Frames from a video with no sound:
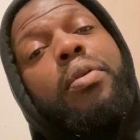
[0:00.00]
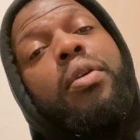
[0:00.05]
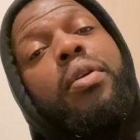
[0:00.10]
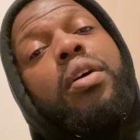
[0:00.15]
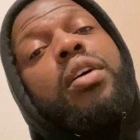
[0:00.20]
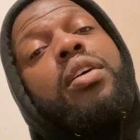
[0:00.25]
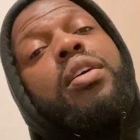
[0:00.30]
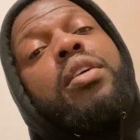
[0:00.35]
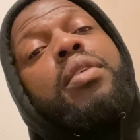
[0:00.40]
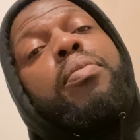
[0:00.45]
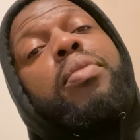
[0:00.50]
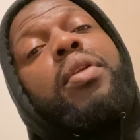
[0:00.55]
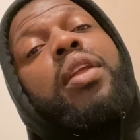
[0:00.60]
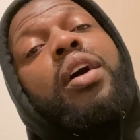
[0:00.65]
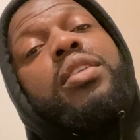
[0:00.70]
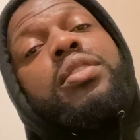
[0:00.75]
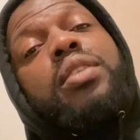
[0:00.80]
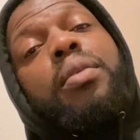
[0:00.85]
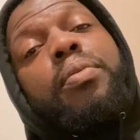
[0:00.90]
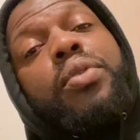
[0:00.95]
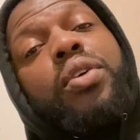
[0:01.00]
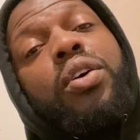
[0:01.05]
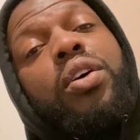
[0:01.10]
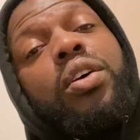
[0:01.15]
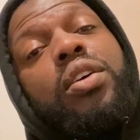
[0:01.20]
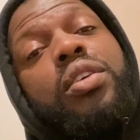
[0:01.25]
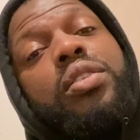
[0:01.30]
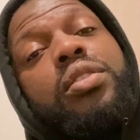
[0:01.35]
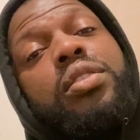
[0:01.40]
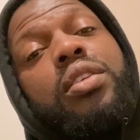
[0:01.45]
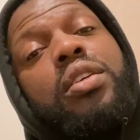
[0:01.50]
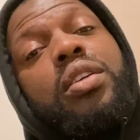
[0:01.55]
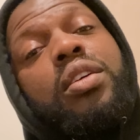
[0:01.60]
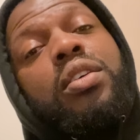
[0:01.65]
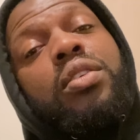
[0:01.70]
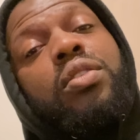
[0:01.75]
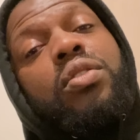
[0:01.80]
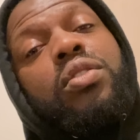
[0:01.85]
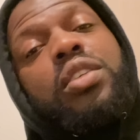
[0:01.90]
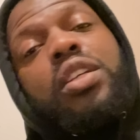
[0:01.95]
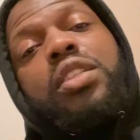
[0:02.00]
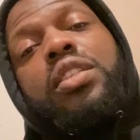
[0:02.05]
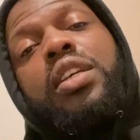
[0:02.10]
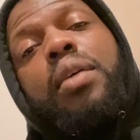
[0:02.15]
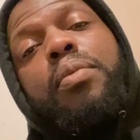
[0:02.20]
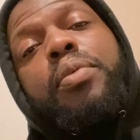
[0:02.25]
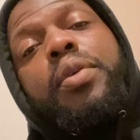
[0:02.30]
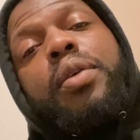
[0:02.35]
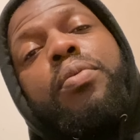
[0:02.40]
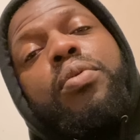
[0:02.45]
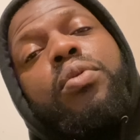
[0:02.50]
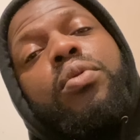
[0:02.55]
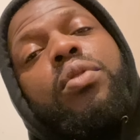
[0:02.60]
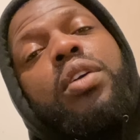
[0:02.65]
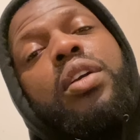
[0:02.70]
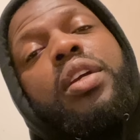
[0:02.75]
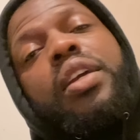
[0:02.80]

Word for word: uh, plugged up your ass because that's how people